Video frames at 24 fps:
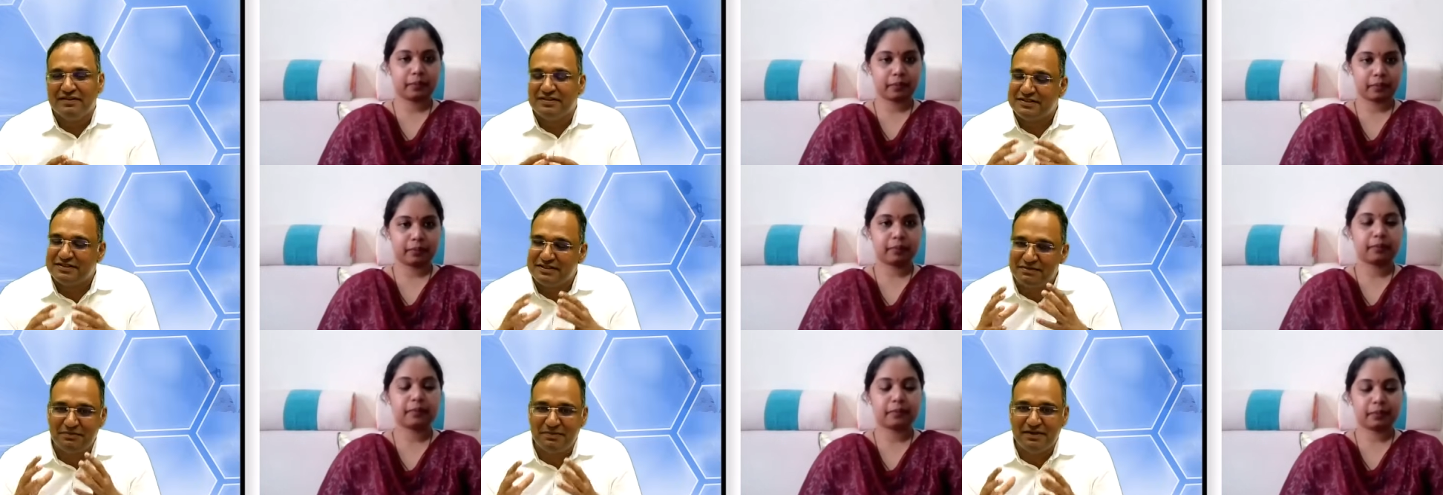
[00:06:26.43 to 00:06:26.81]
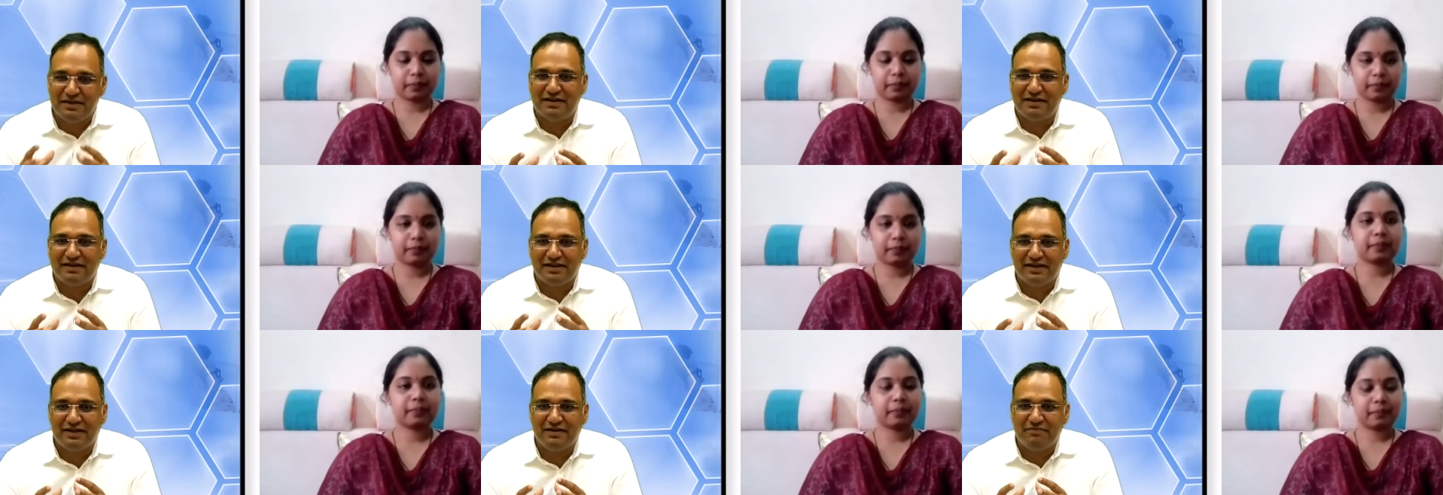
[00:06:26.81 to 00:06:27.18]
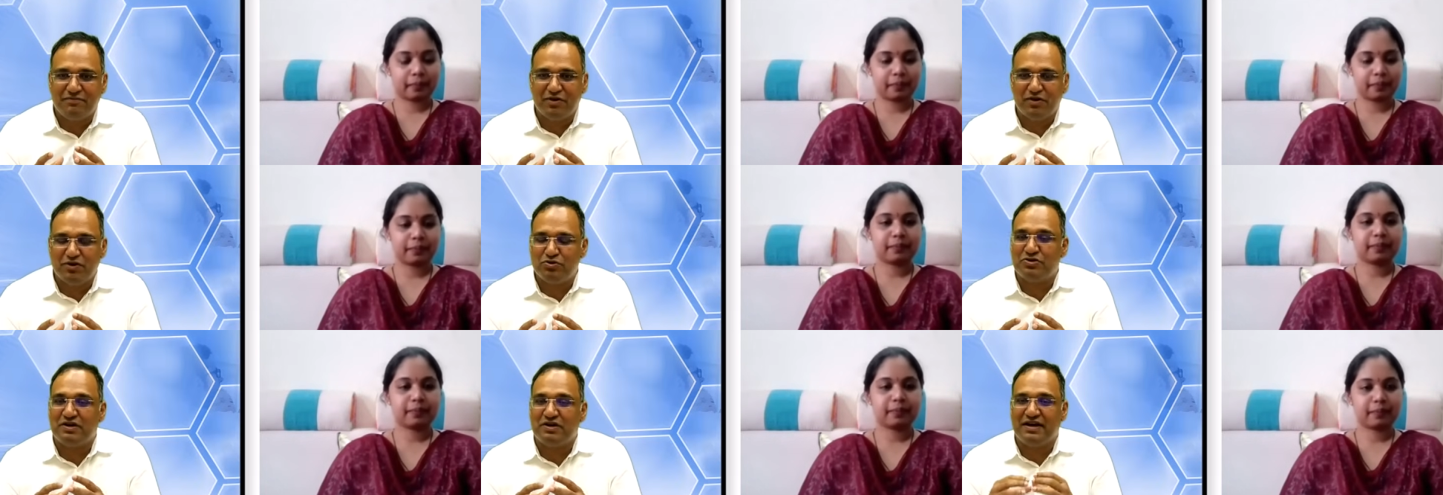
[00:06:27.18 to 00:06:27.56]
Speaker 1: Similarly,
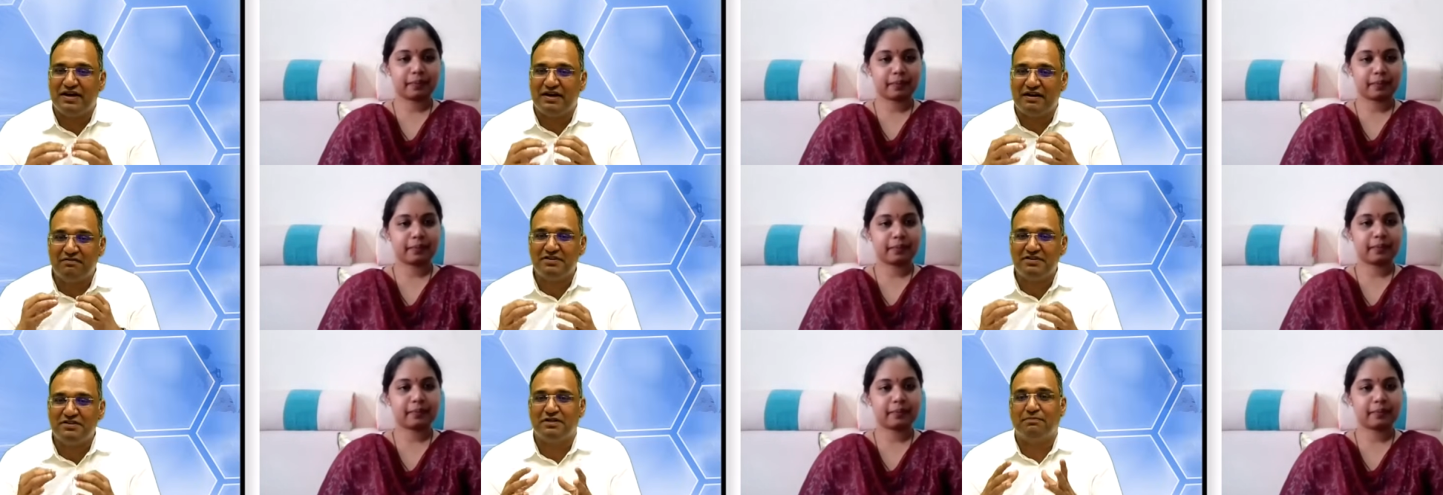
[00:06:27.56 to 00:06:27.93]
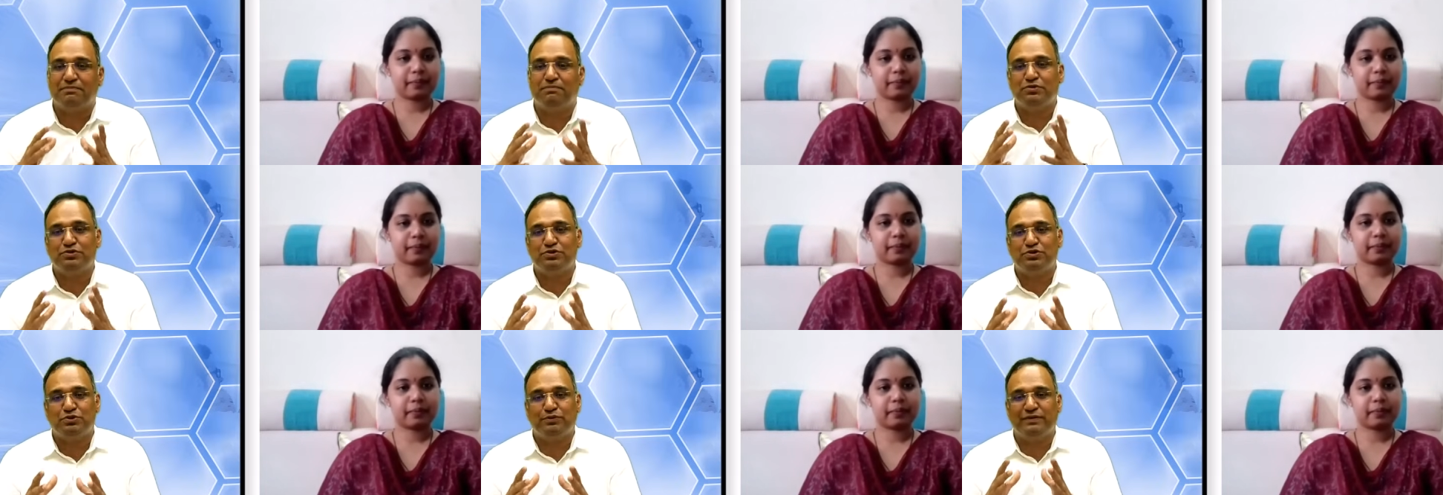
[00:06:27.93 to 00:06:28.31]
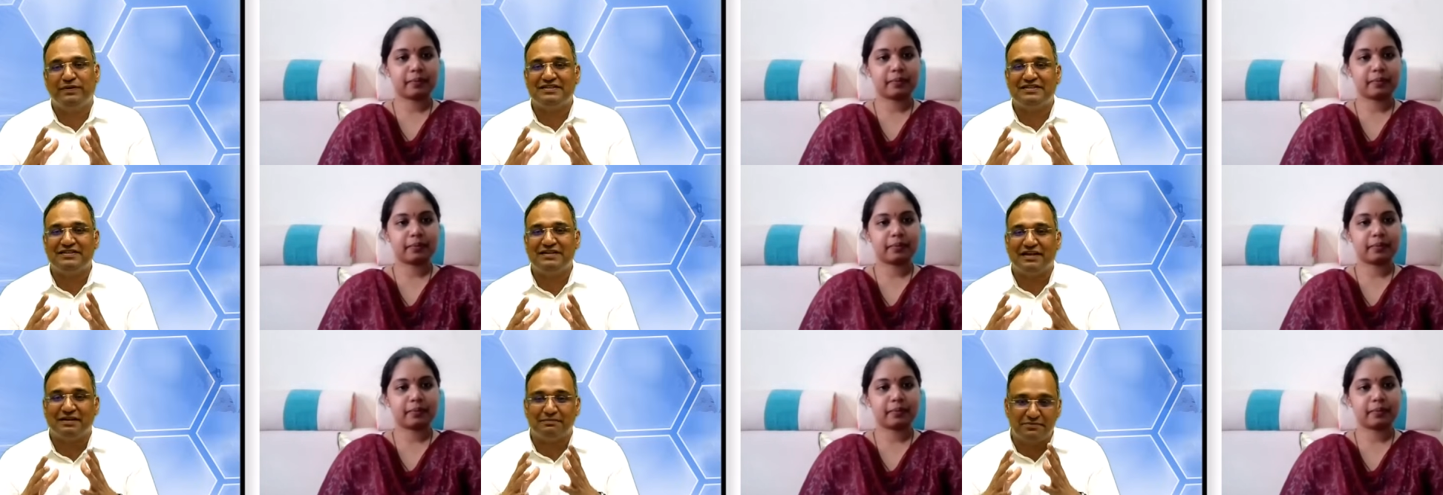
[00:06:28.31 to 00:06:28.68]
you should never supposed to
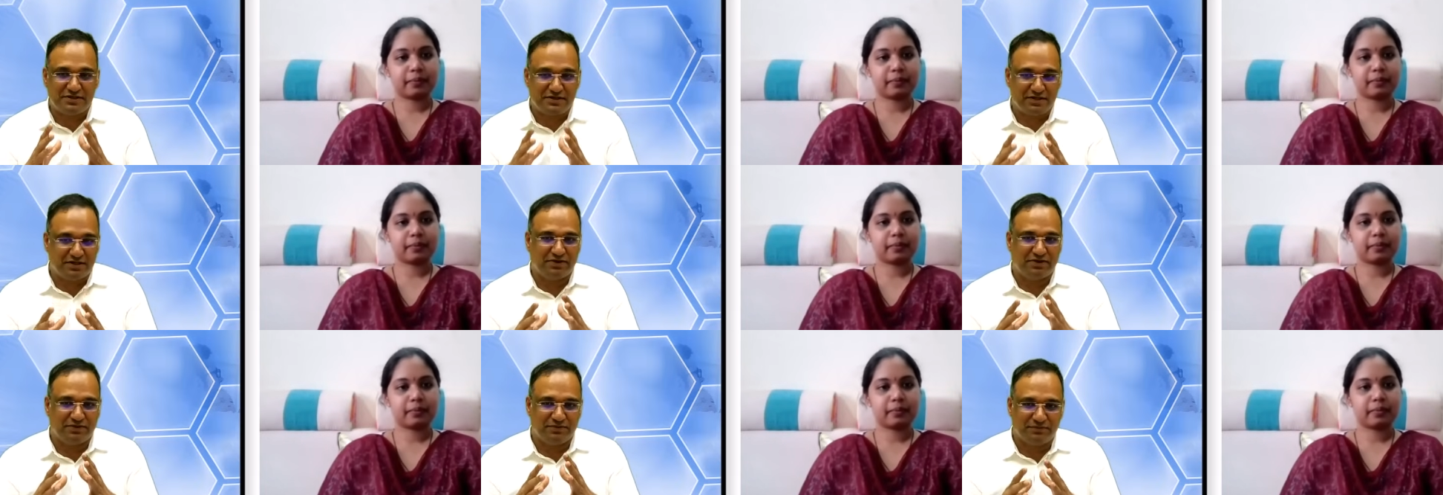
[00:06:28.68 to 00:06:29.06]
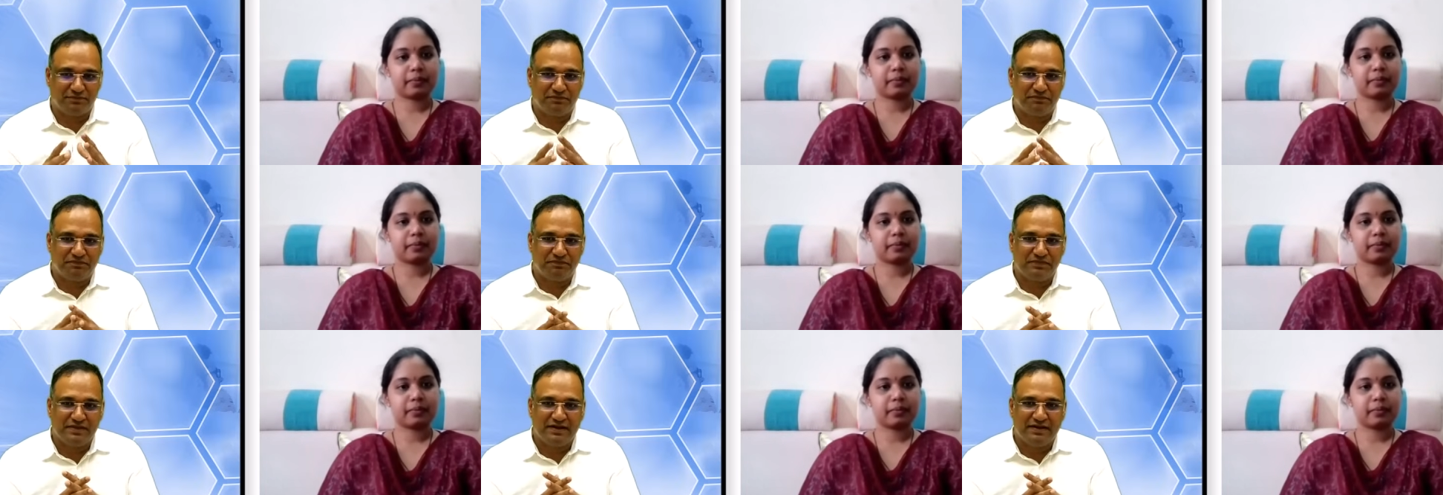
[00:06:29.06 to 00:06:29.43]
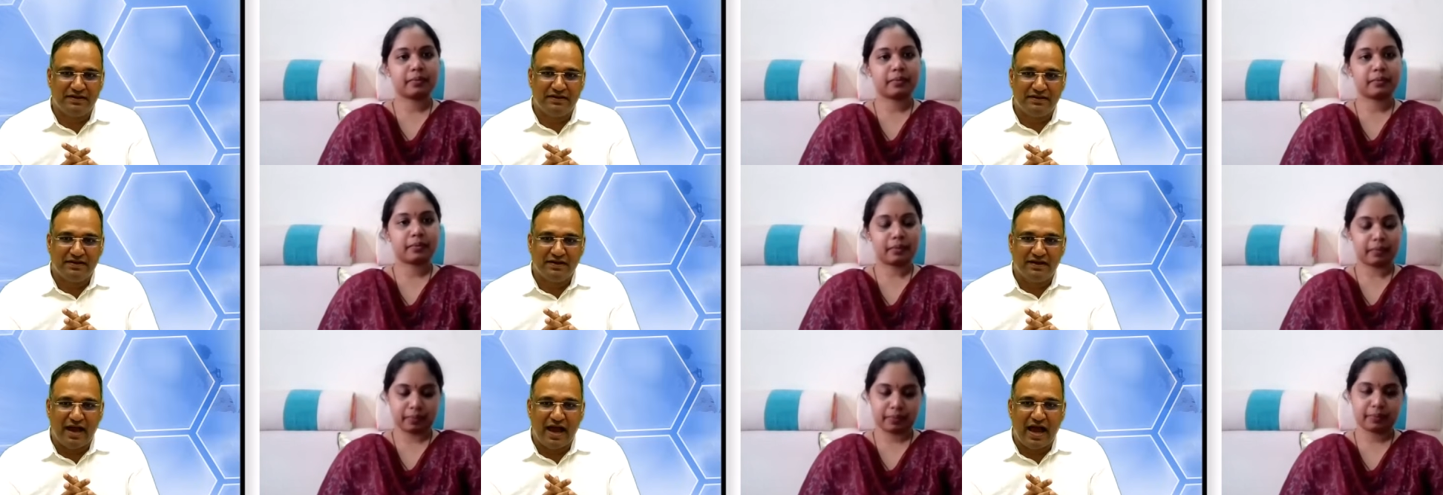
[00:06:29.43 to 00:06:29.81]
waste an MCQ.
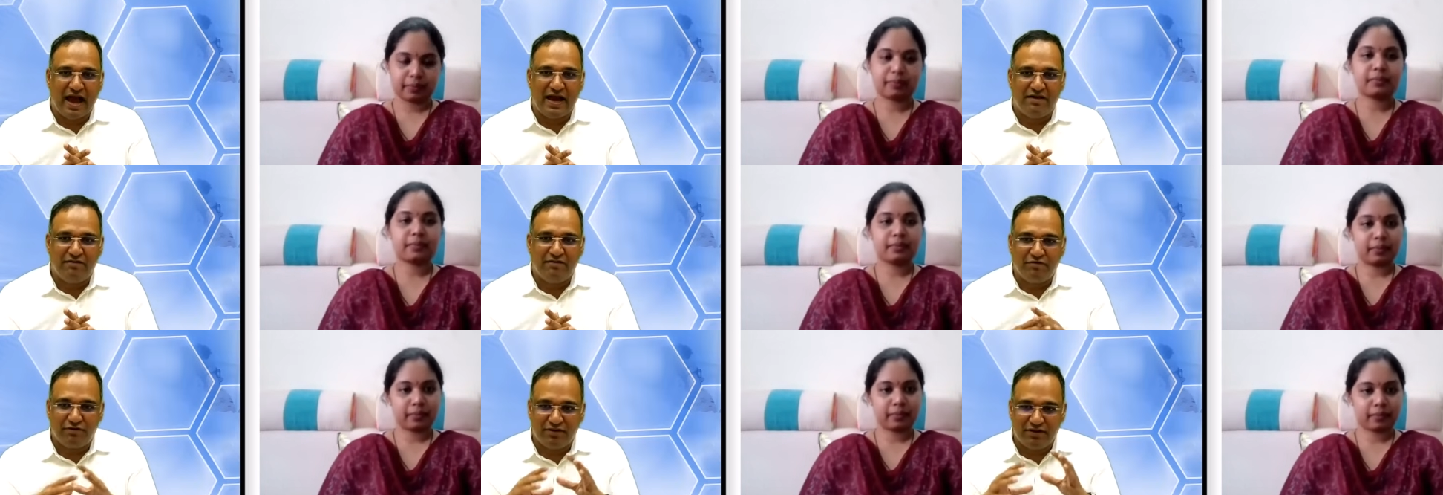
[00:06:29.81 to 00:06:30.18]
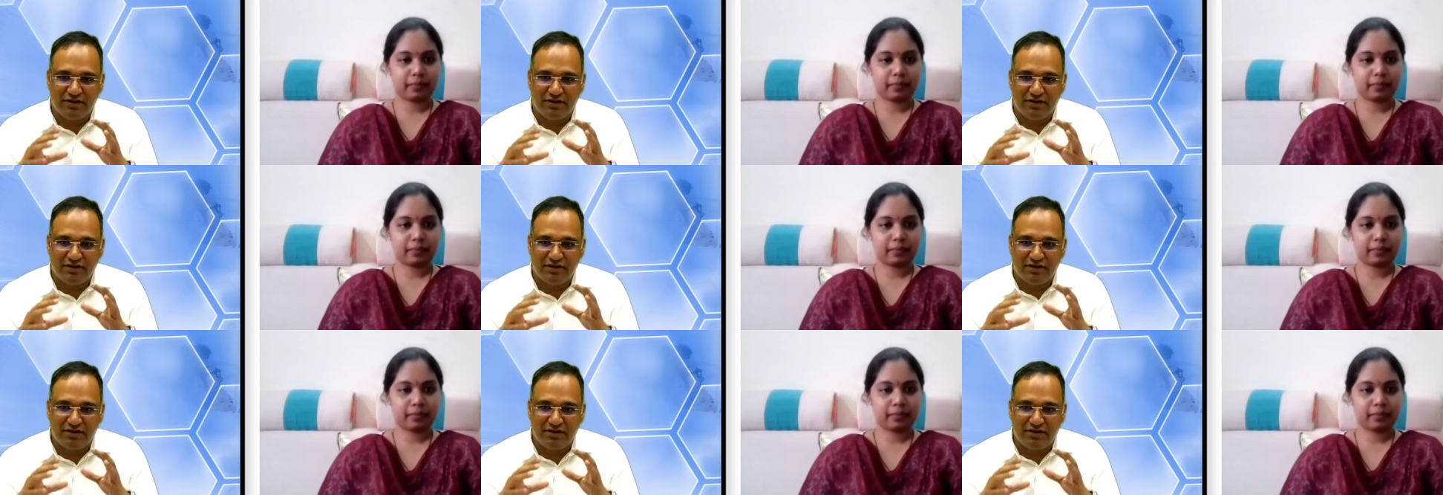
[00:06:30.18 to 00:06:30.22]
And